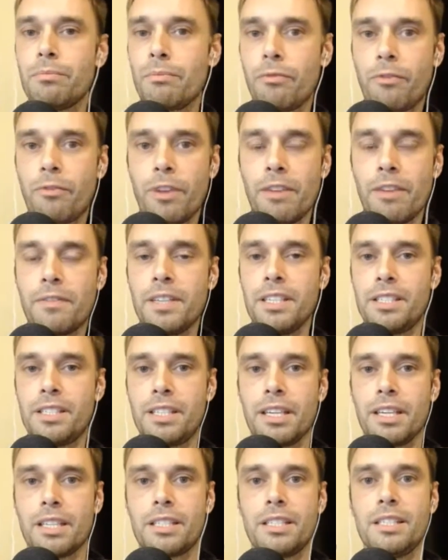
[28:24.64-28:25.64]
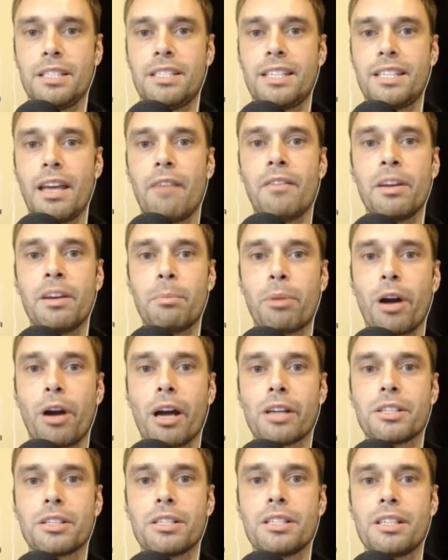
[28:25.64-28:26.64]
50, 60, 70
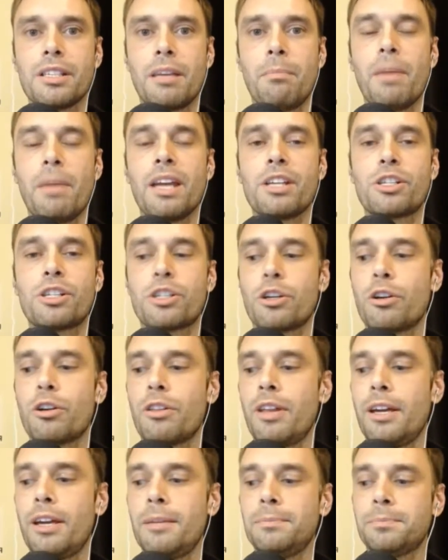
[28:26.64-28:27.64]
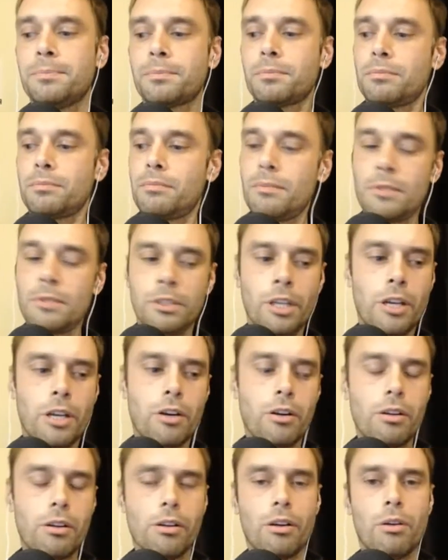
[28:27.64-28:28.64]
proxies and make sure that
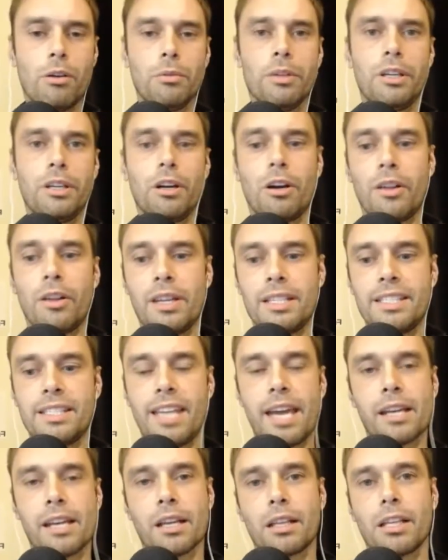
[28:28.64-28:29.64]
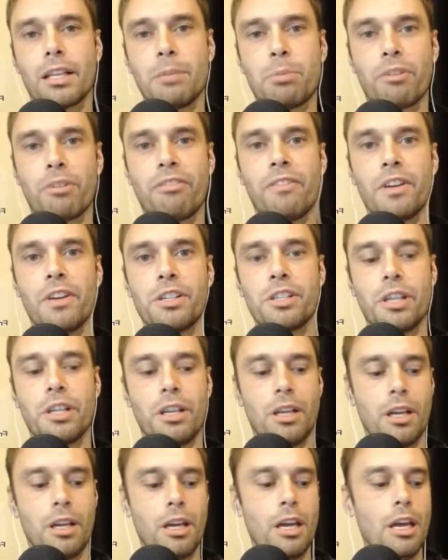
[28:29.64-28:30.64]
not only are they technically proficient,